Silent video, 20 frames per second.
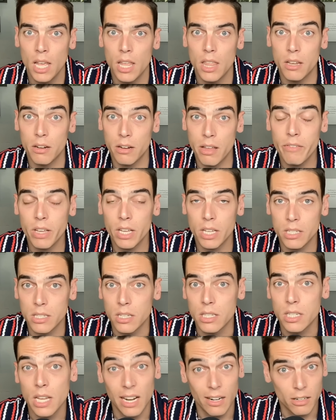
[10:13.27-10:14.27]
They're giving us a
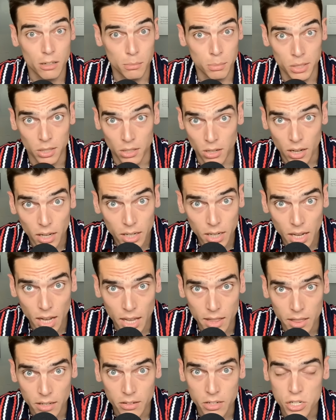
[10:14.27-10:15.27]
terrible look,
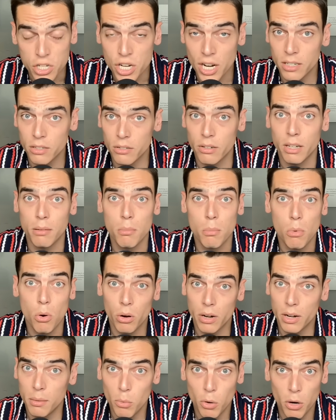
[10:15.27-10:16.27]
and they're engendering
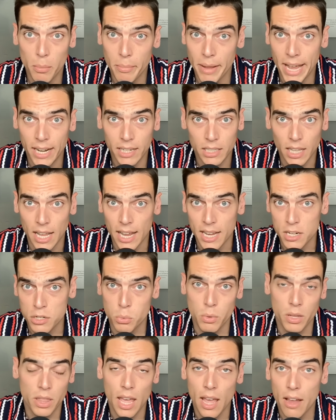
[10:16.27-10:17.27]
more and more
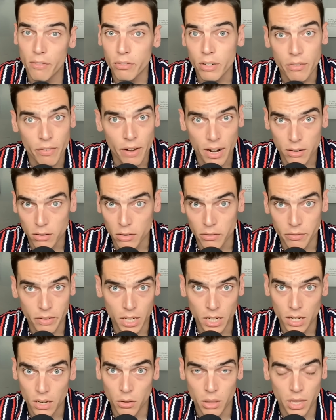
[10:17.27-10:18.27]
backlash with every viral
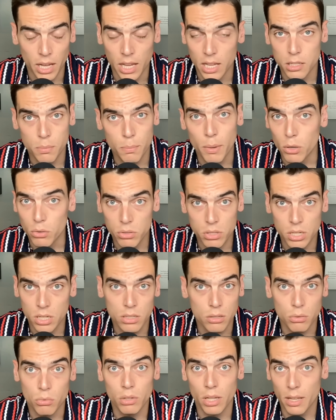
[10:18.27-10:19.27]
video that gets posted
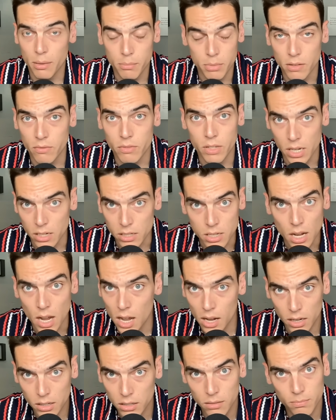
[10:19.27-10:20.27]
to Libs of
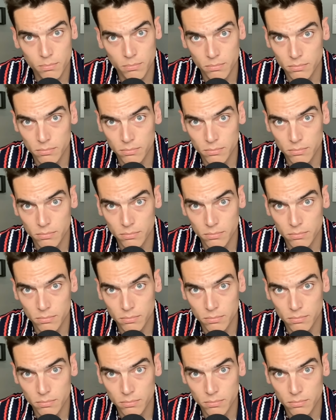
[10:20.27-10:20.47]
TikTok.